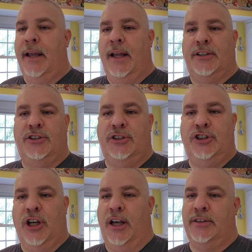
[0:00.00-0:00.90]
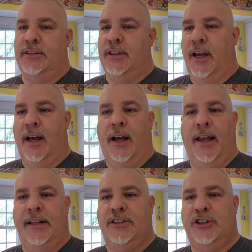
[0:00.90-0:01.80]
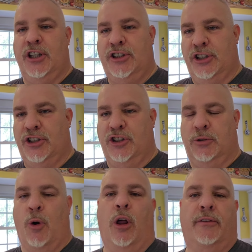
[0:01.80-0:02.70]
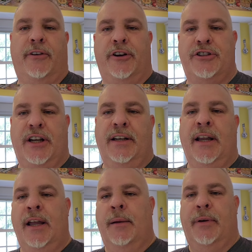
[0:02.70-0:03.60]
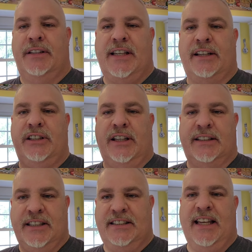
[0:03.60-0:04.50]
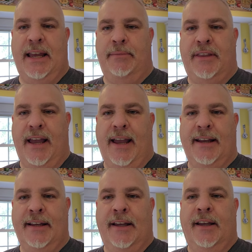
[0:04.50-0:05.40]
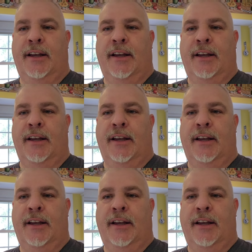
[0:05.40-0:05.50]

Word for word: It's just uh, it's, it's just a smaller version, but essentially does the same thing.